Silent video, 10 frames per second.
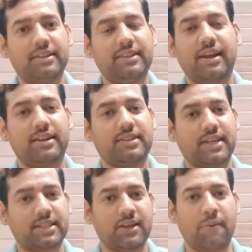that is
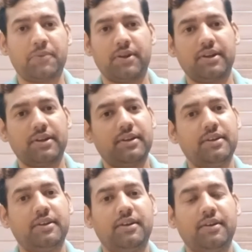accepted,
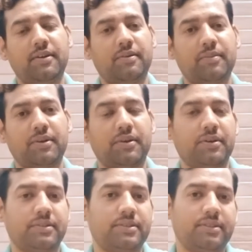
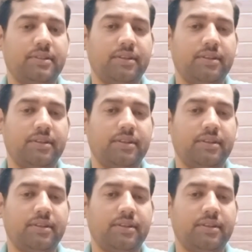because